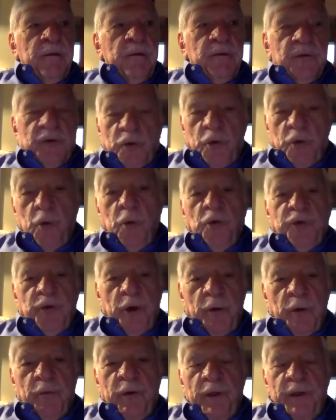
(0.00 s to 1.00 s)

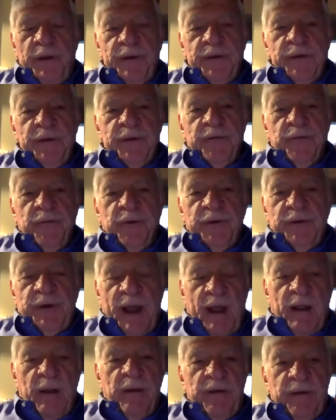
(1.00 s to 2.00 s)
schools are places for
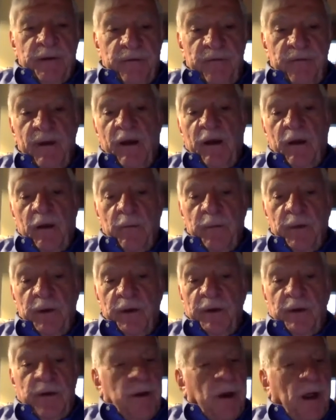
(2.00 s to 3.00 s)
talent
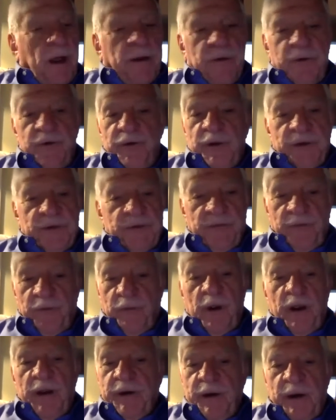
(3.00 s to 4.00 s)
development, not just
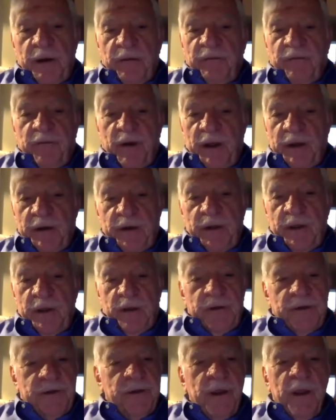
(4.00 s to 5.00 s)
for identified
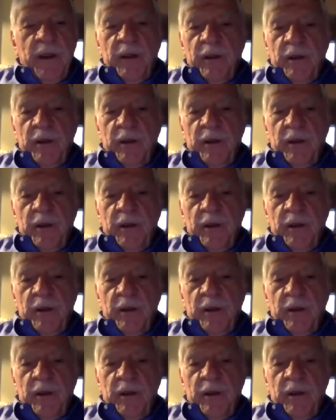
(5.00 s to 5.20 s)
kids,